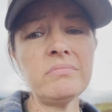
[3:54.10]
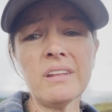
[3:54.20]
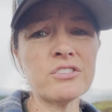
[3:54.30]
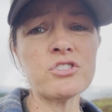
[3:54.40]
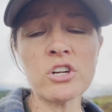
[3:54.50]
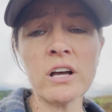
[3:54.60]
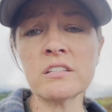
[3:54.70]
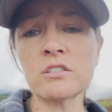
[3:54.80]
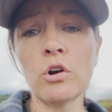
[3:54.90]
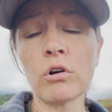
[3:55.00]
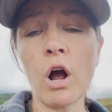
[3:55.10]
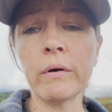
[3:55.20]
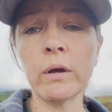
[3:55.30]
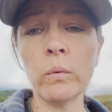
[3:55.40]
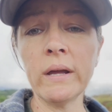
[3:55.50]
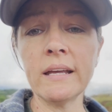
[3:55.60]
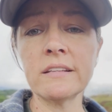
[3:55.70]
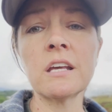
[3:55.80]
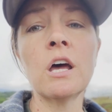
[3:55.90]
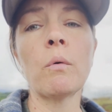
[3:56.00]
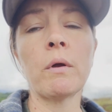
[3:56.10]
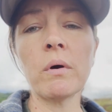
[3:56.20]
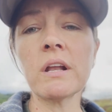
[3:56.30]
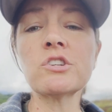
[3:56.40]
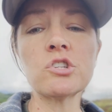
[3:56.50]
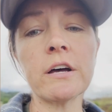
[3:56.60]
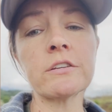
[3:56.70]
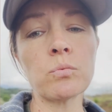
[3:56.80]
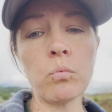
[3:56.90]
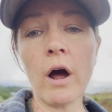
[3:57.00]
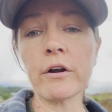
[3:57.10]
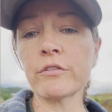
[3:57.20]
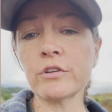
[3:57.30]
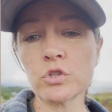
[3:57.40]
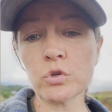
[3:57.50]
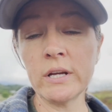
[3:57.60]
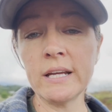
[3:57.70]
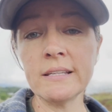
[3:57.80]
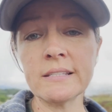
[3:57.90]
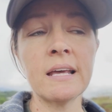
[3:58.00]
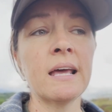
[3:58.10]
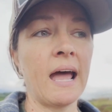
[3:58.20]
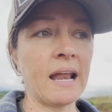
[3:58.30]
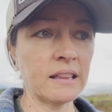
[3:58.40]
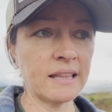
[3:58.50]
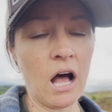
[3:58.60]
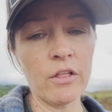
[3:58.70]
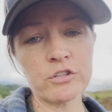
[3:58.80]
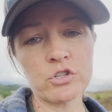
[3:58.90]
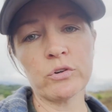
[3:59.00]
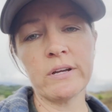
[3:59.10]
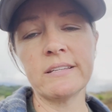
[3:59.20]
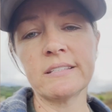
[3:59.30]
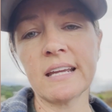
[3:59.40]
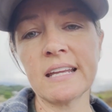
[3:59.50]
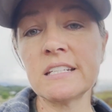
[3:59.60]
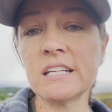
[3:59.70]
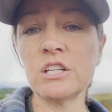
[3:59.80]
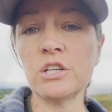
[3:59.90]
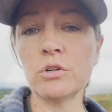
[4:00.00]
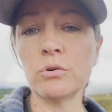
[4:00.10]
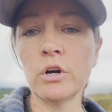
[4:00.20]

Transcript: just growing weeds. We want to just water the trees and allow the trees to continue